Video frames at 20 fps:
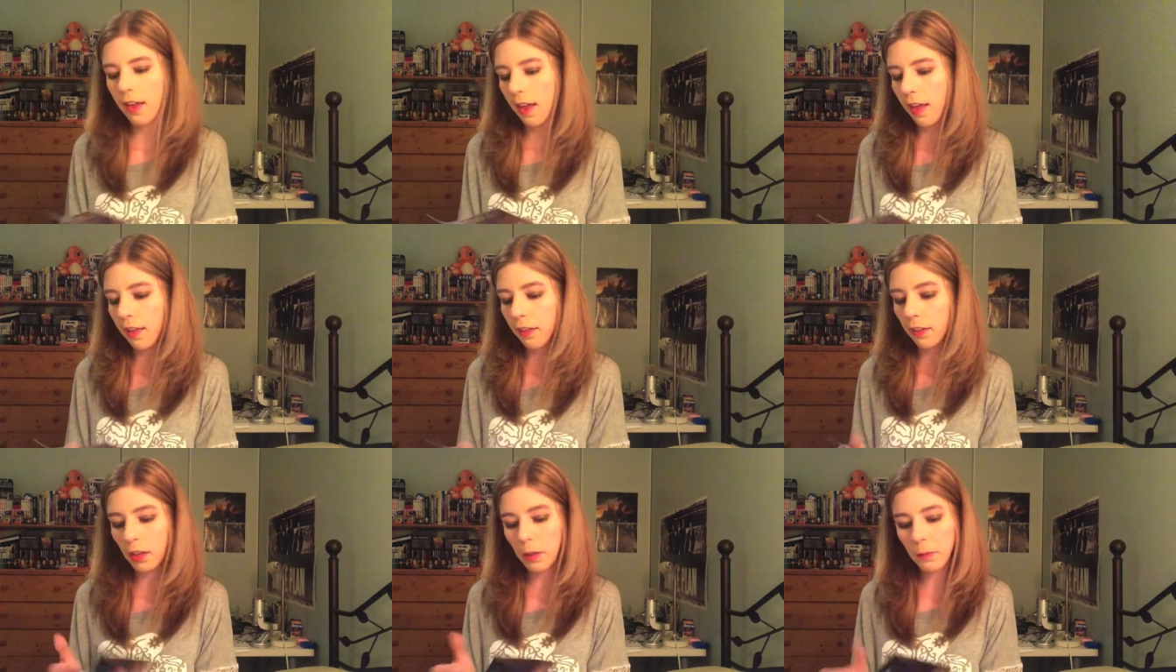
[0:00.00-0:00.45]

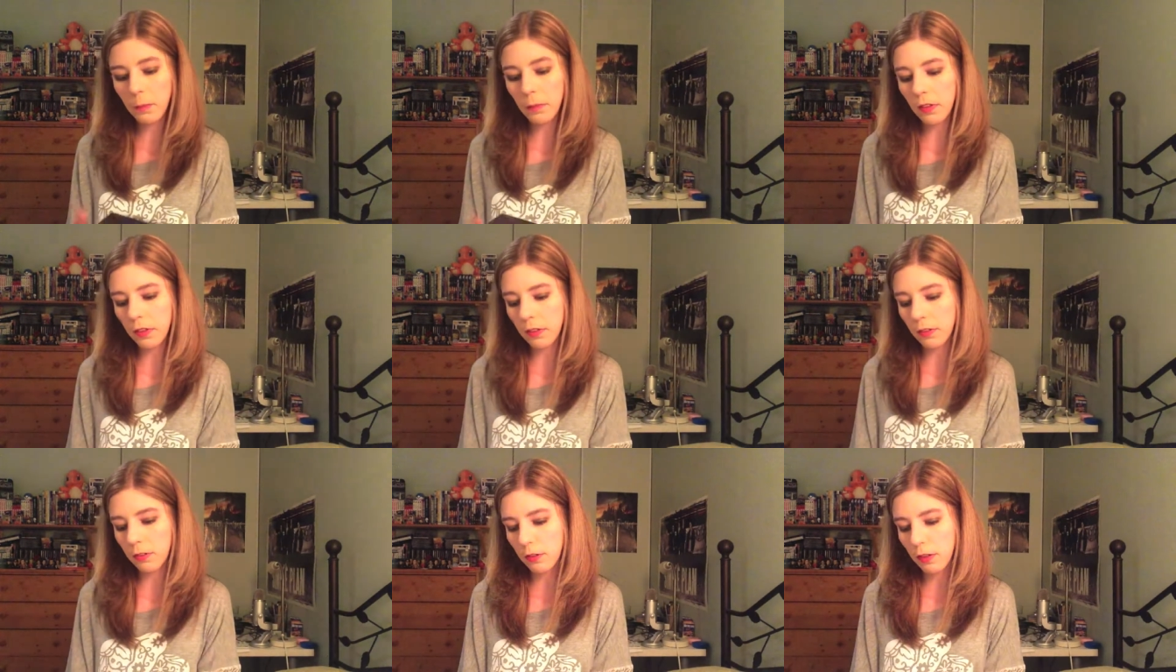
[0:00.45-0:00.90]
And The
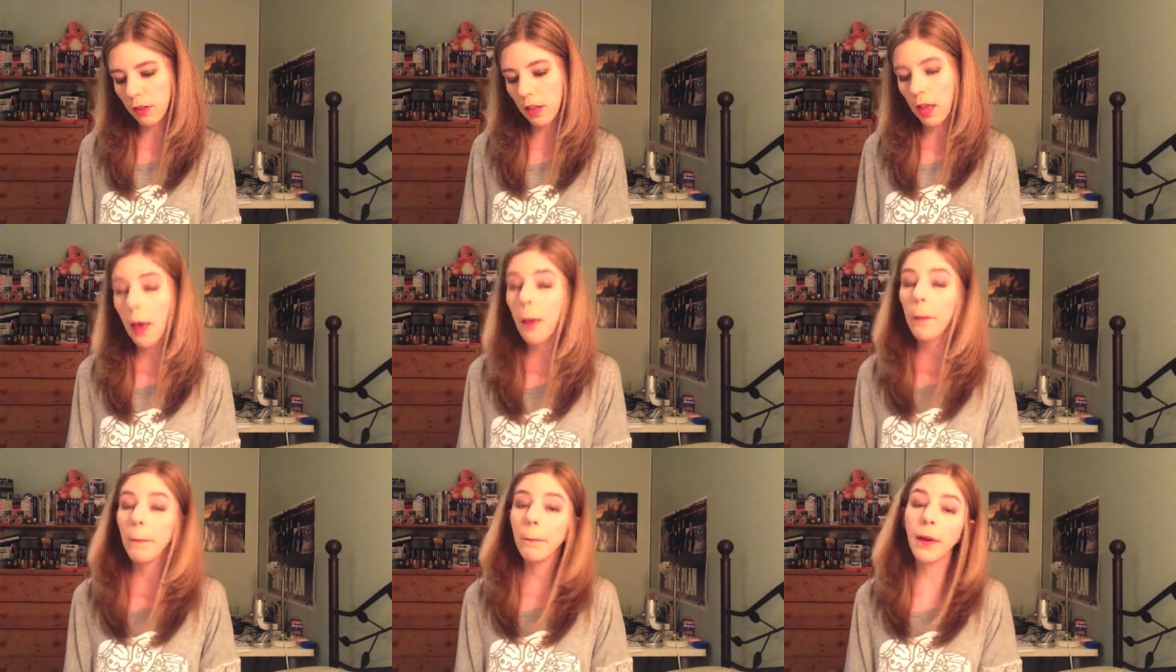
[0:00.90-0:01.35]
Simpsons.
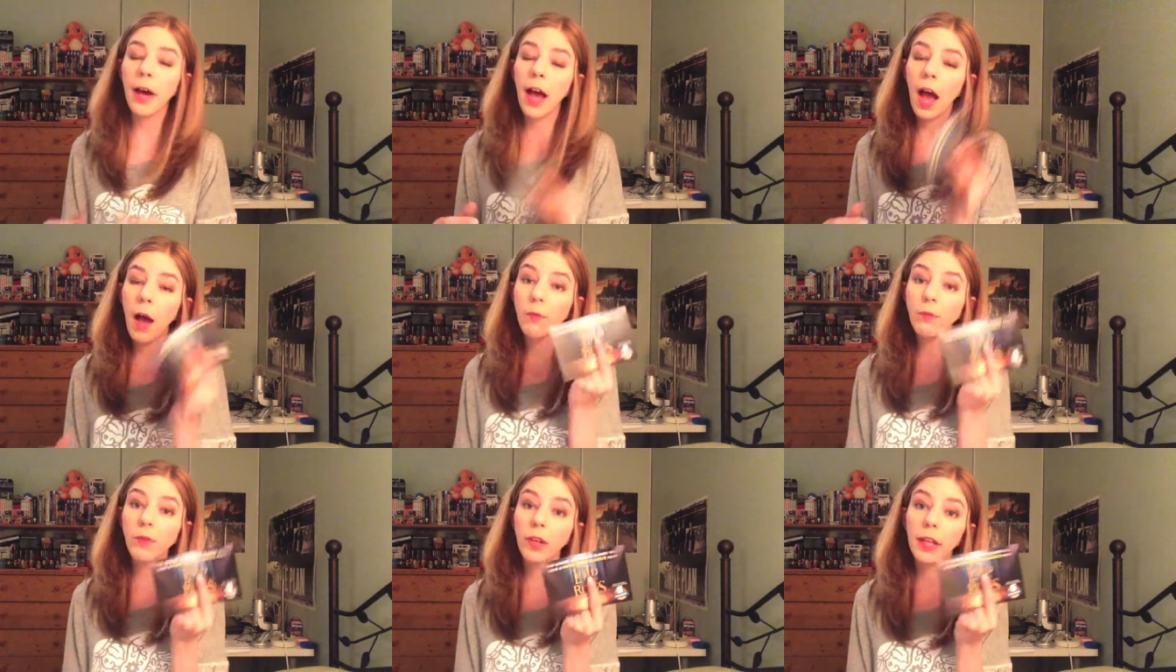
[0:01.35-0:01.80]
But
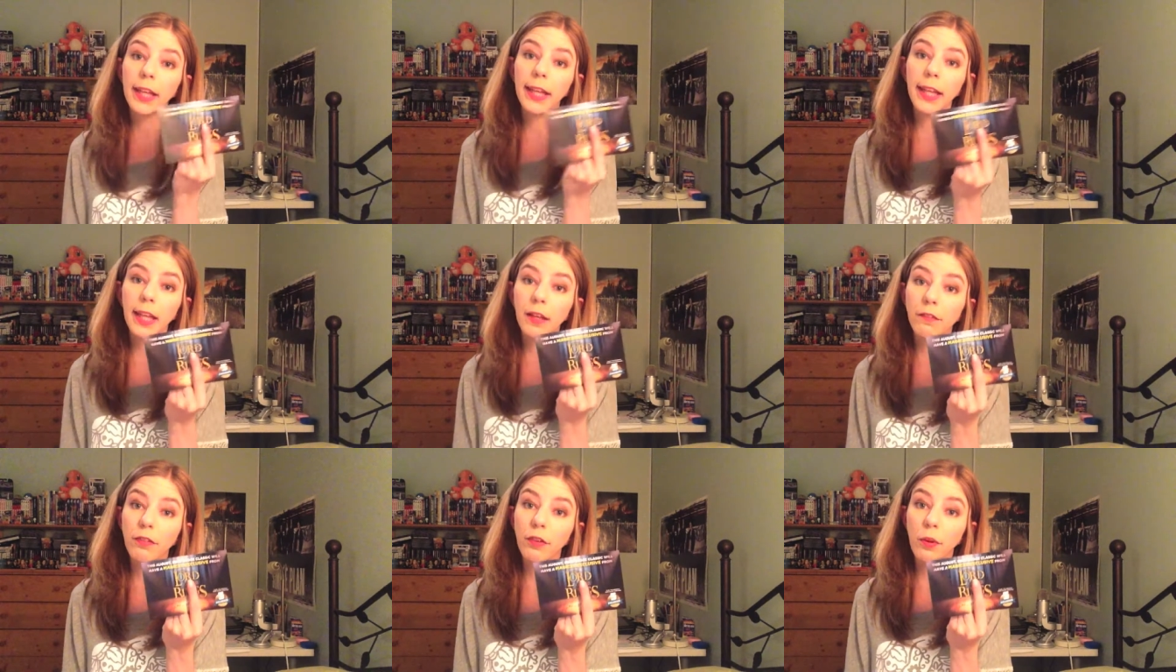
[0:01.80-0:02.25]
I'm really
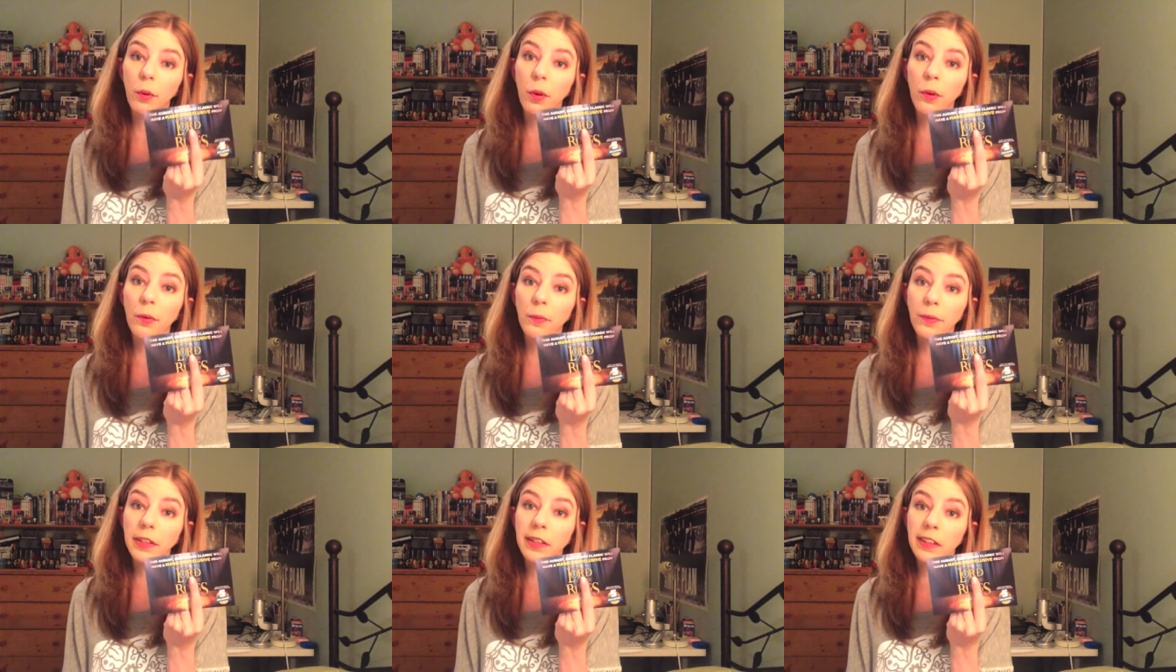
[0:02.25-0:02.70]
excited for Lord of
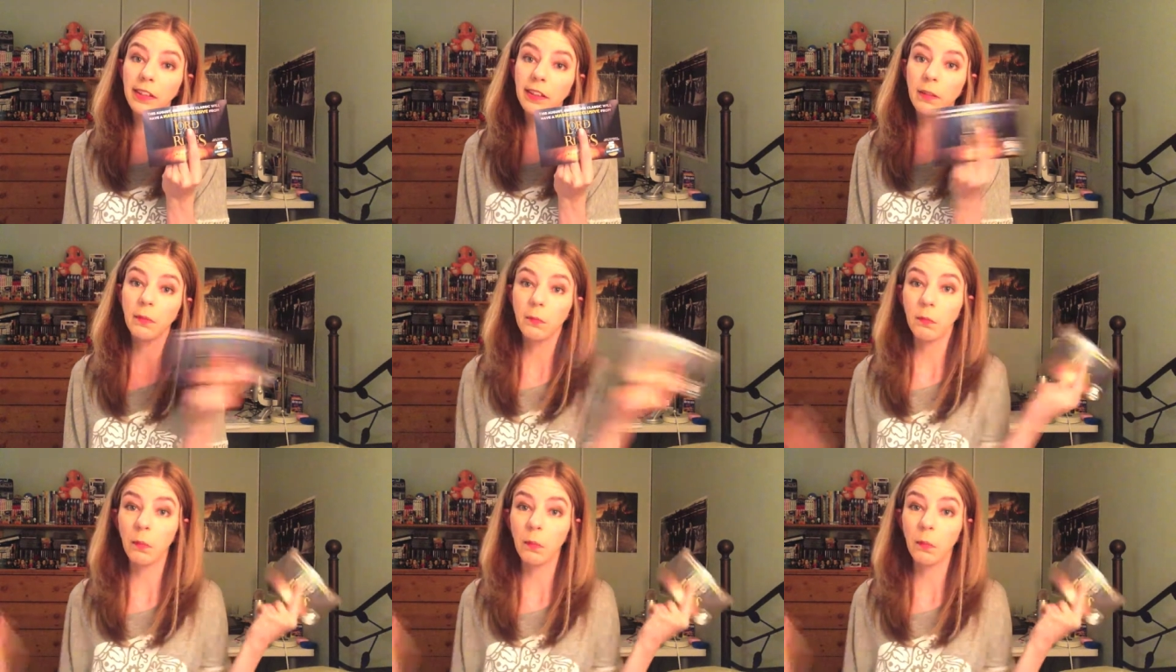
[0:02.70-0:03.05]
the Rings,